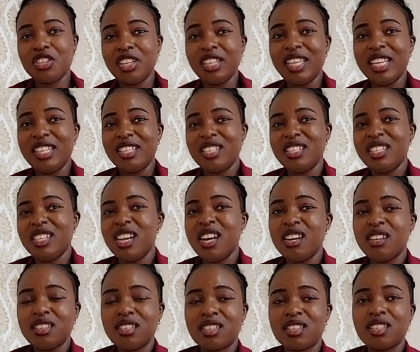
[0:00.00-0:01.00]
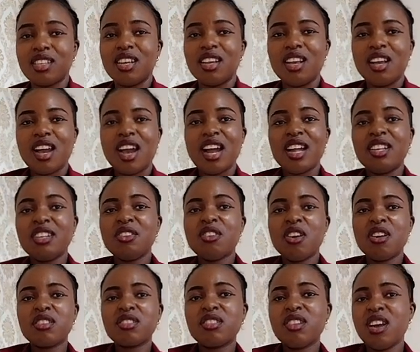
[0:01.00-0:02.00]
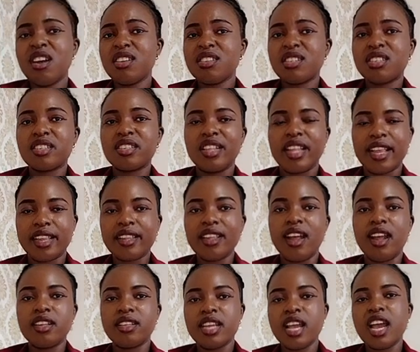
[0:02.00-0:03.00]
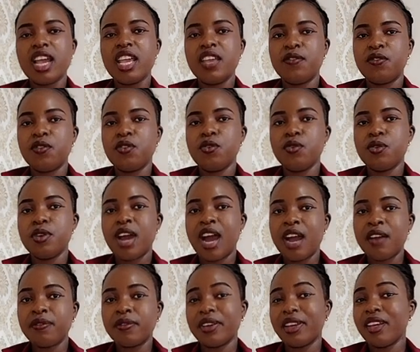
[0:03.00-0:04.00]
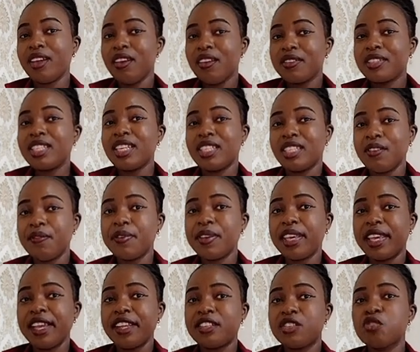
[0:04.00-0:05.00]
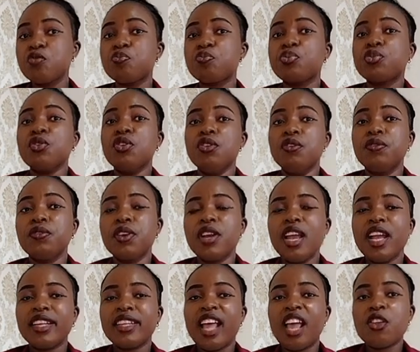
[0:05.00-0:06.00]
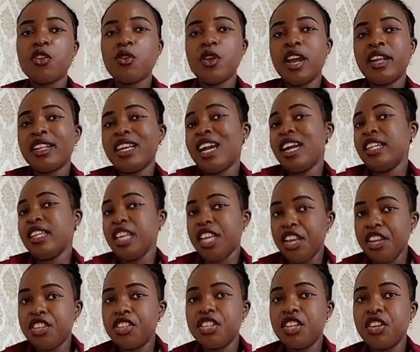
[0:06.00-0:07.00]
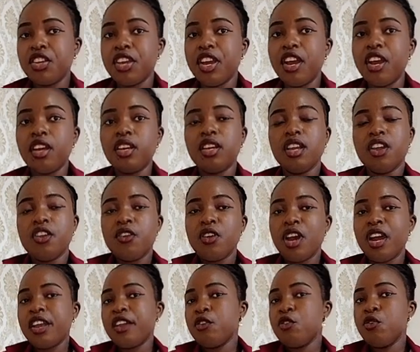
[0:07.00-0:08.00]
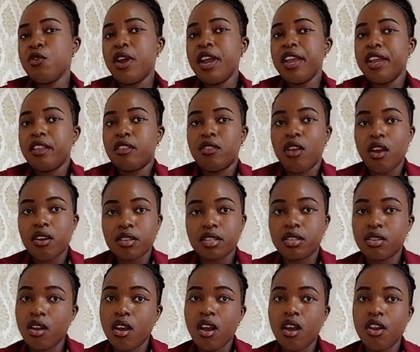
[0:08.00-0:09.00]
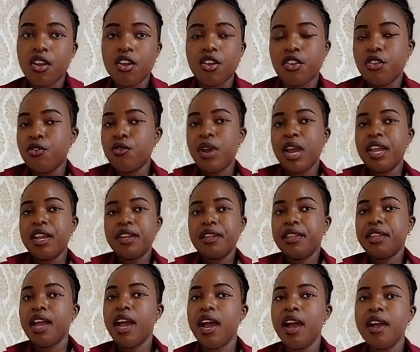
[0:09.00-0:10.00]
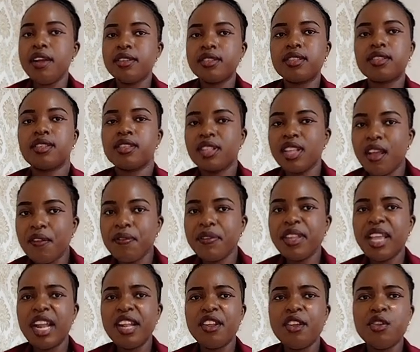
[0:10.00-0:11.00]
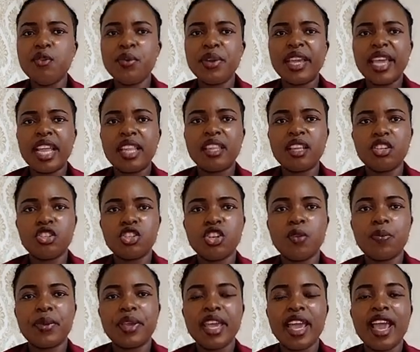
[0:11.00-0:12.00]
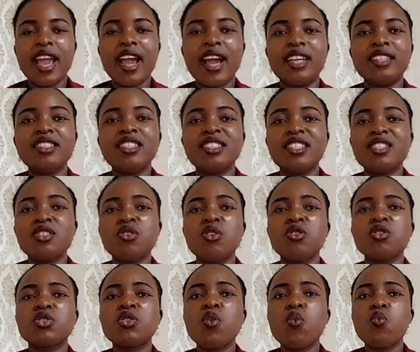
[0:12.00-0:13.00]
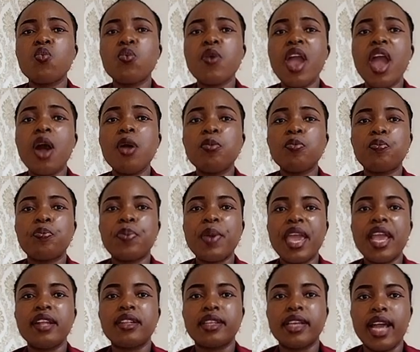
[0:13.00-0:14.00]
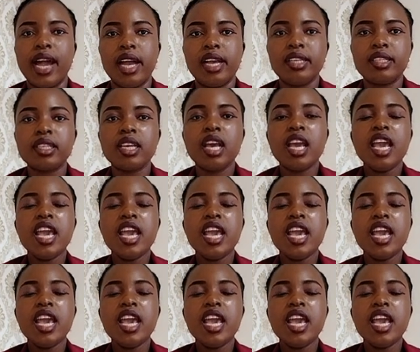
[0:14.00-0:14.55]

engineers and doctors like that. Yeah, if you have certificate to prove that you are an engineer, you are a doctor, you are a nurse, definitely you get a job here, and it is also well paid, guys.